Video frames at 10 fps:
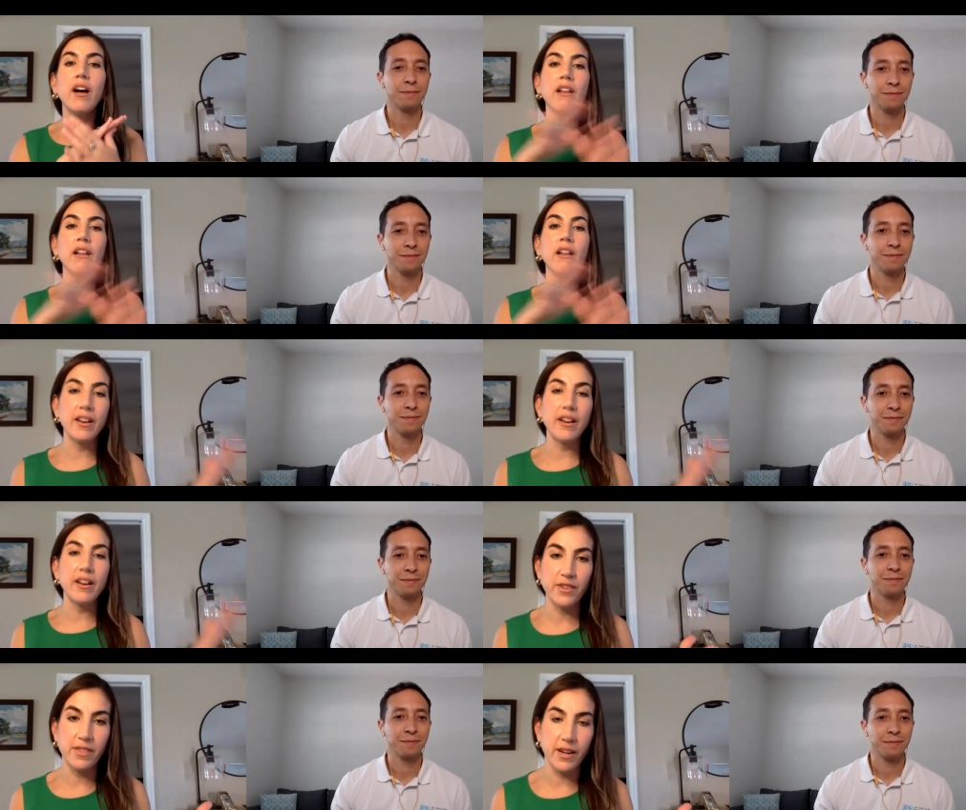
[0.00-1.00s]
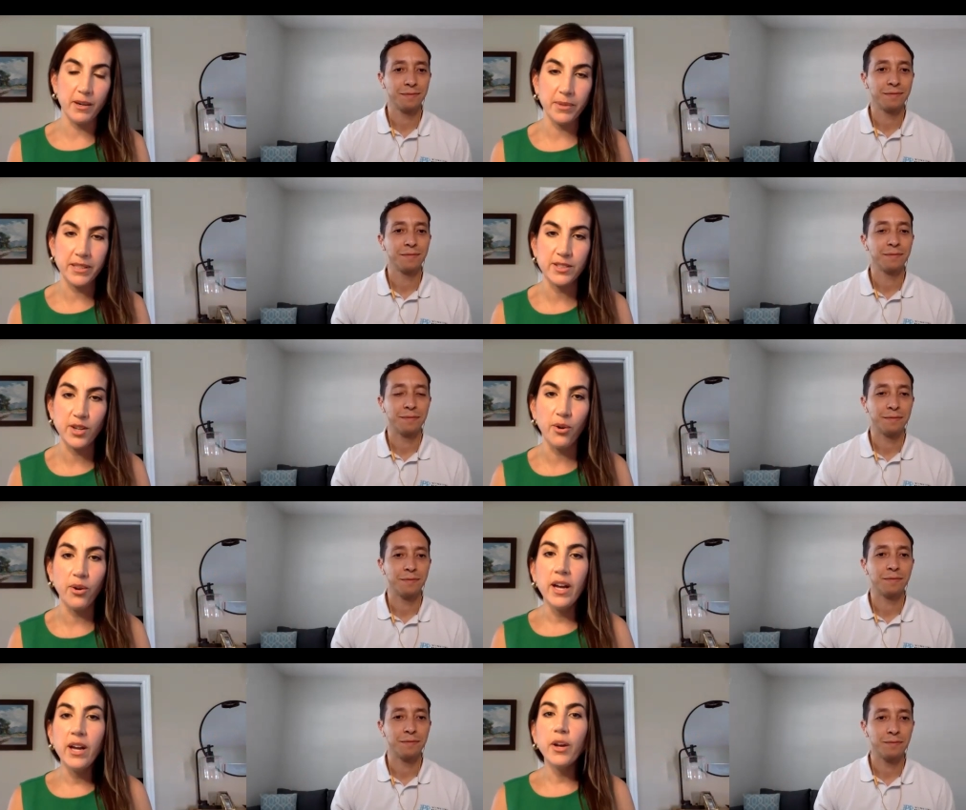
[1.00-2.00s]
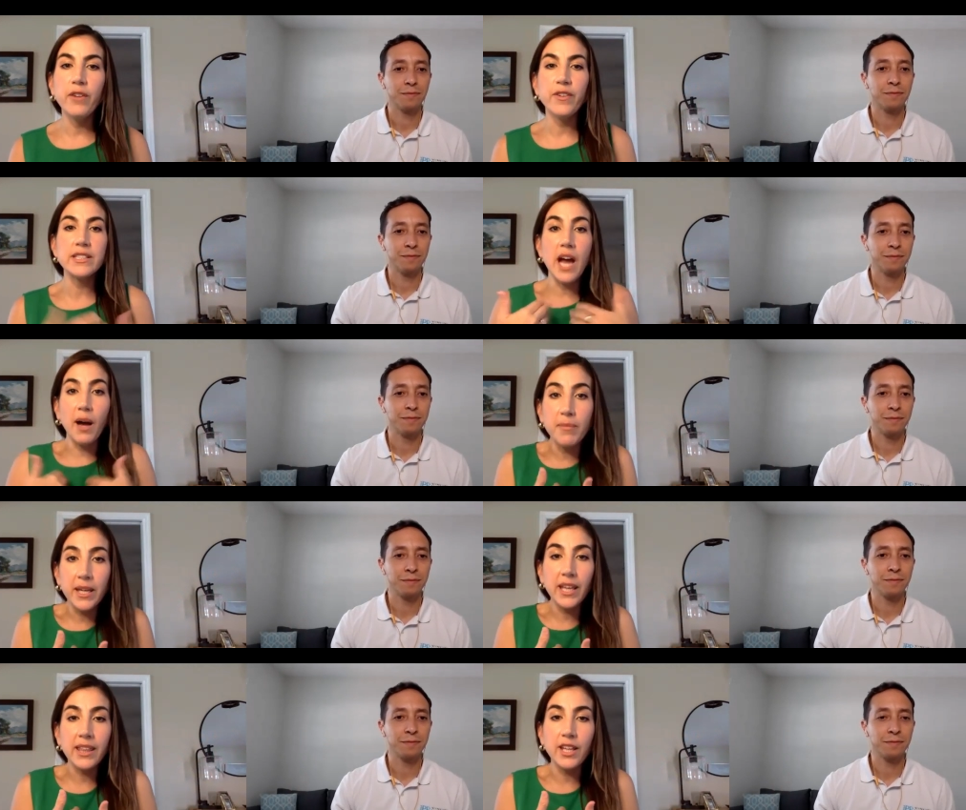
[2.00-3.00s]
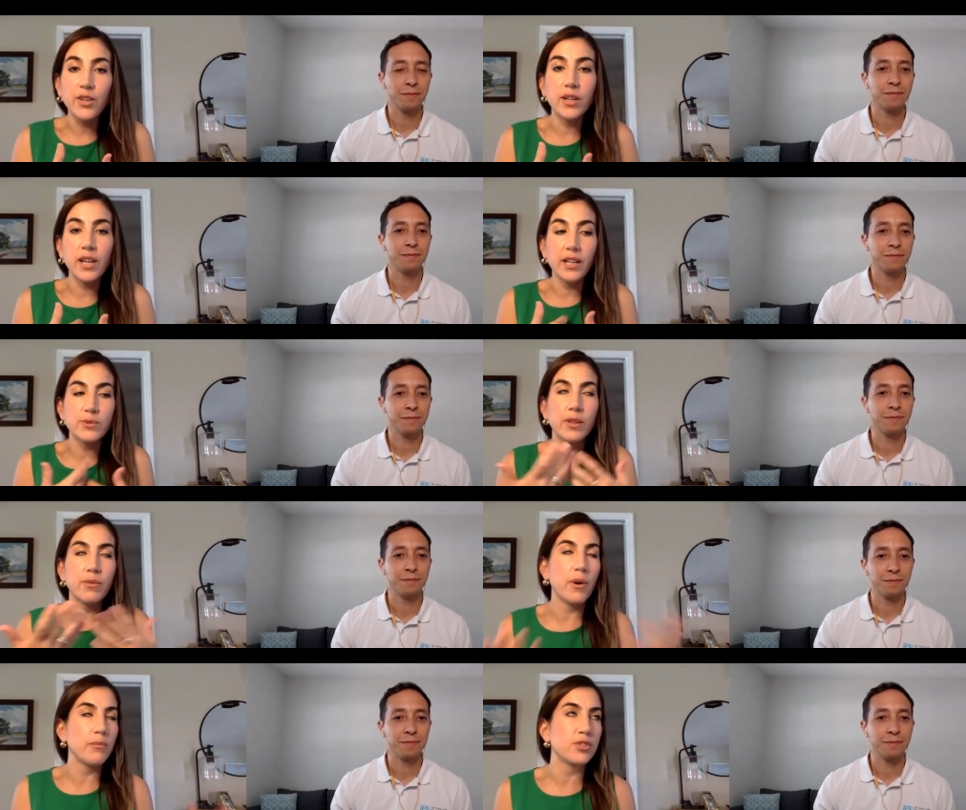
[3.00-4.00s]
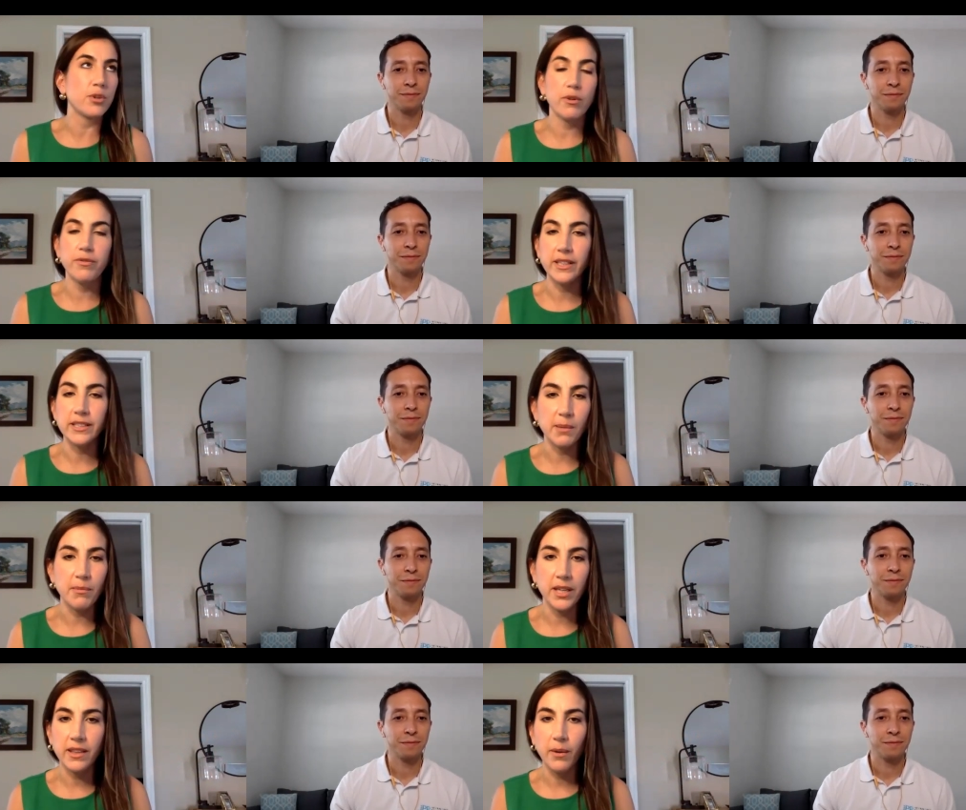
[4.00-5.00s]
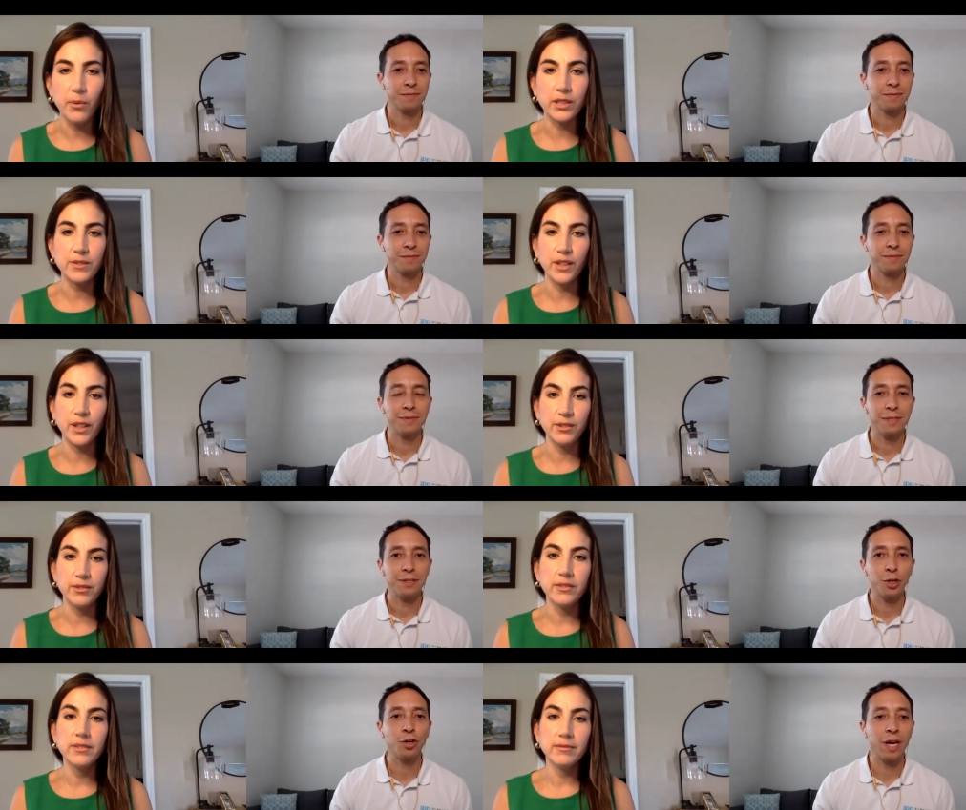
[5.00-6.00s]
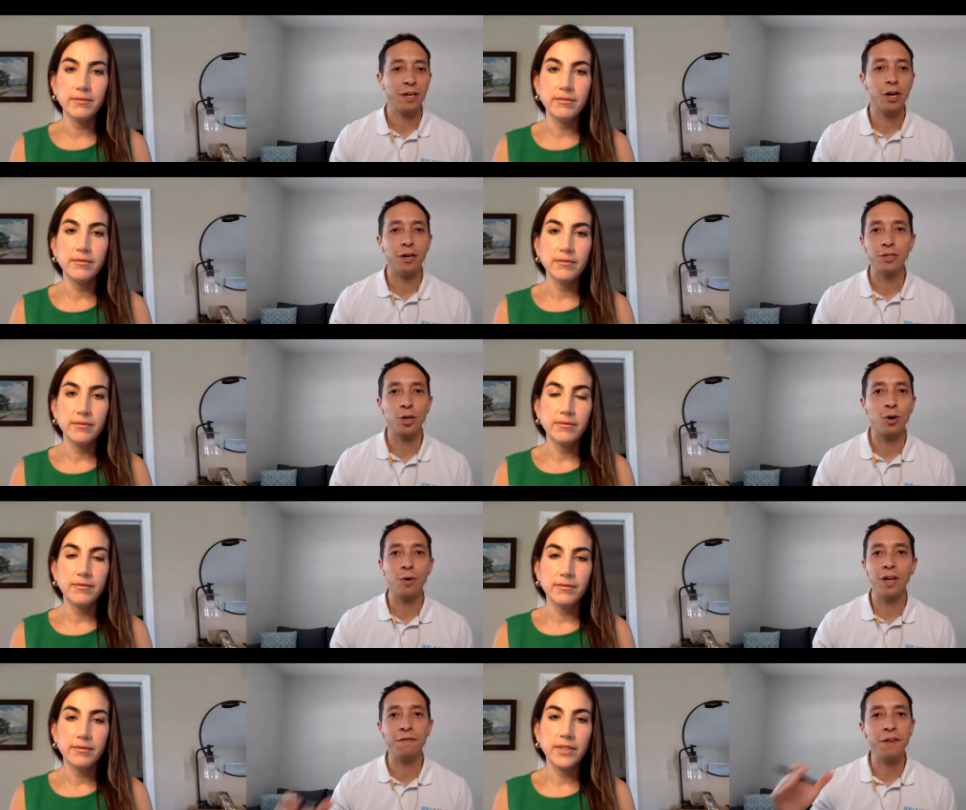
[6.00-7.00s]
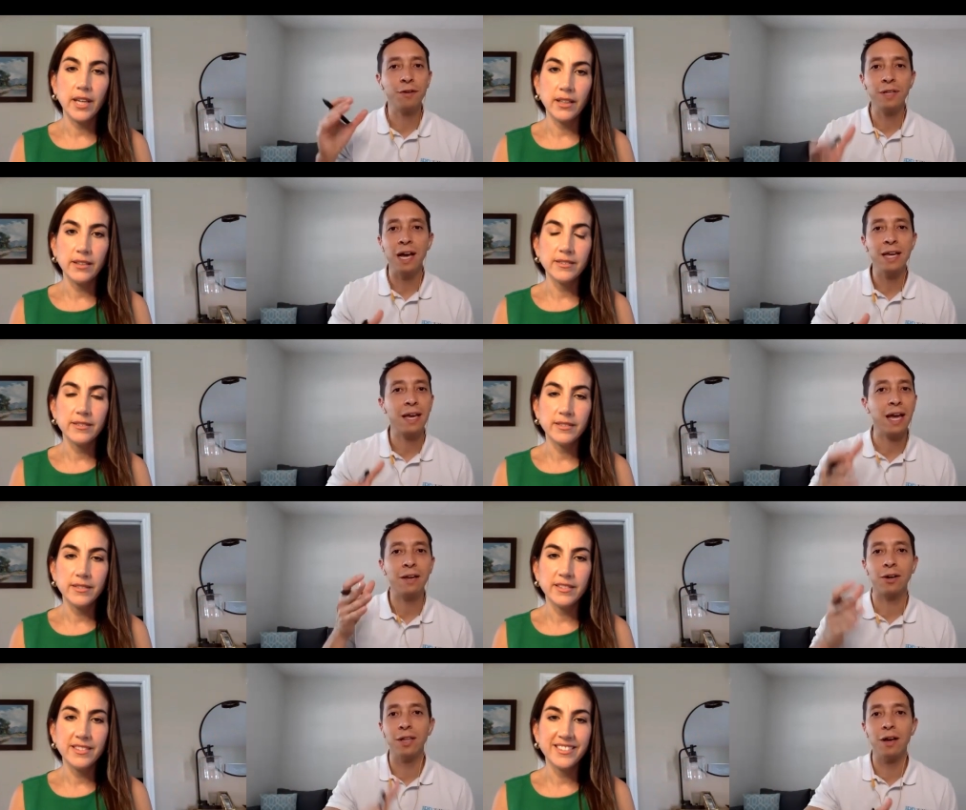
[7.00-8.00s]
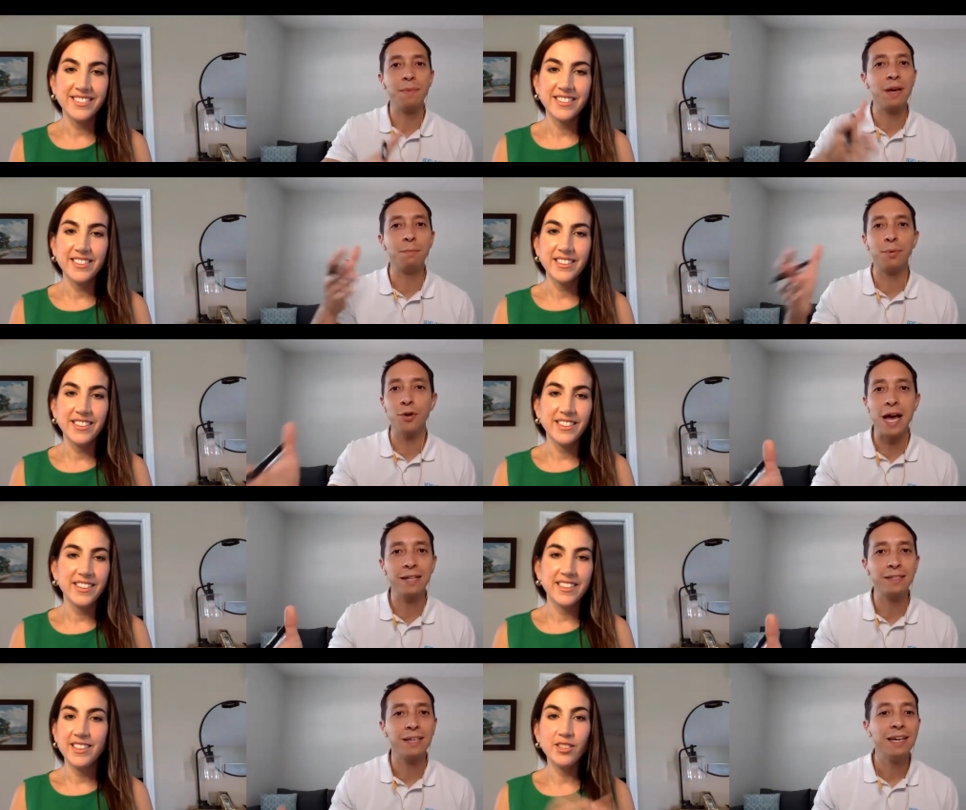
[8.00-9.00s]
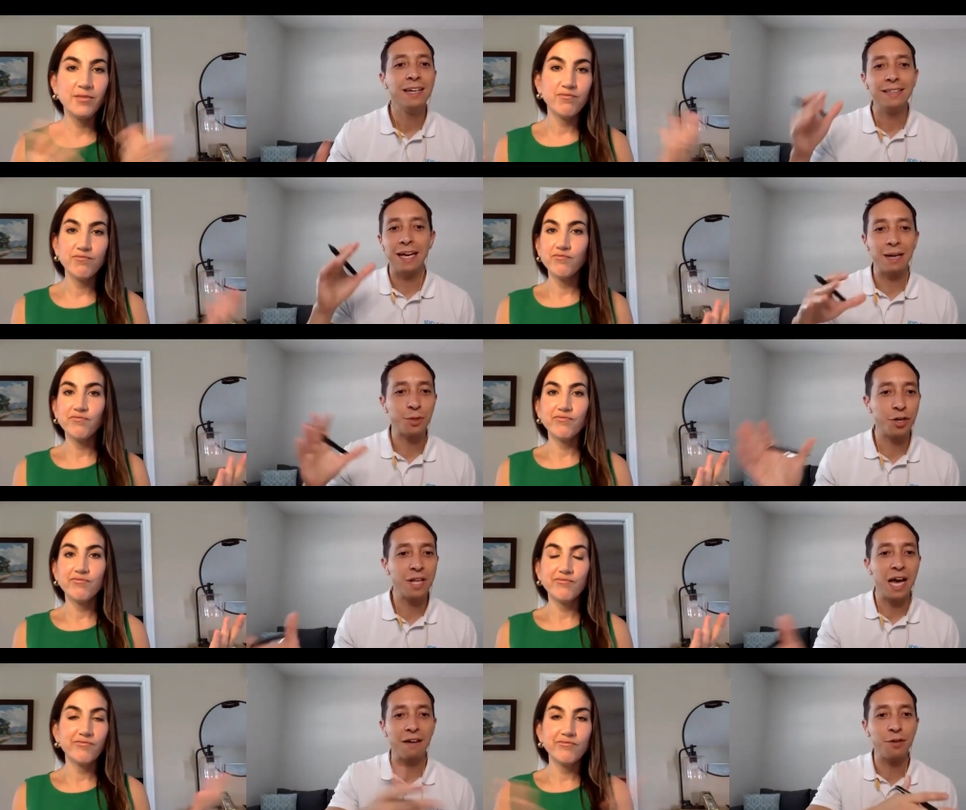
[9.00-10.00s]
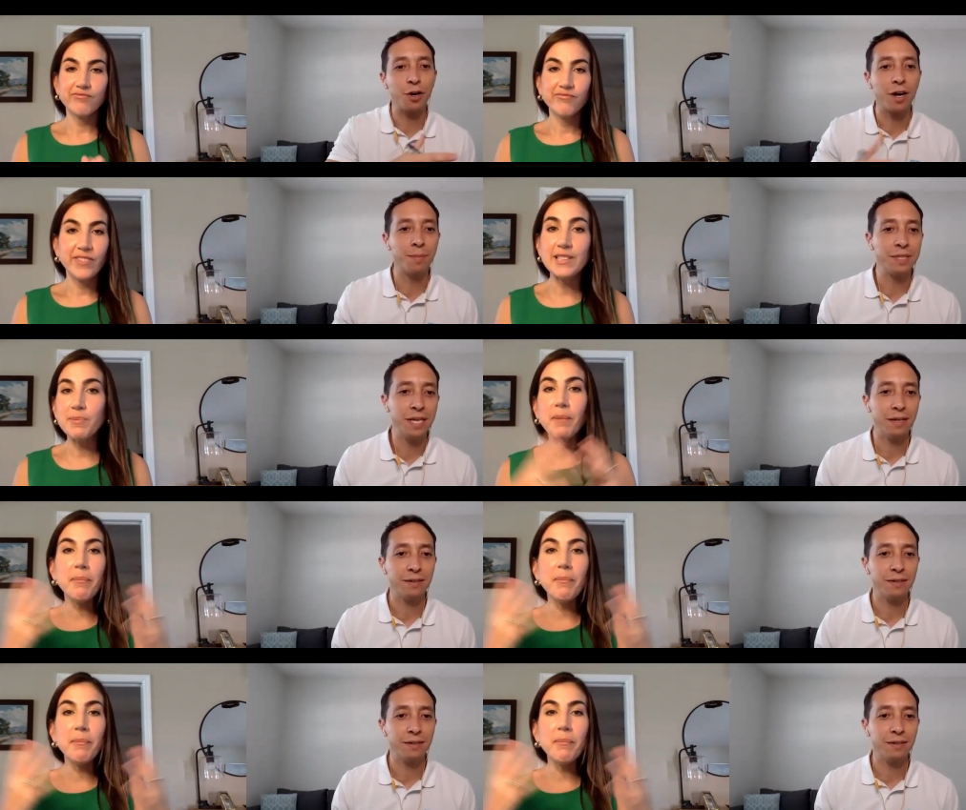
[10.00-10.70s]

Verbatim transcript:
Speaker 1: a lot of different therapists. So if it's not me that you connect with, I'm sure we'll find somebody that works for you.
Speaker 2: Okay, good. So if you don't like a Colombian brunette, then I'm sure they have your cup that's of tea. Been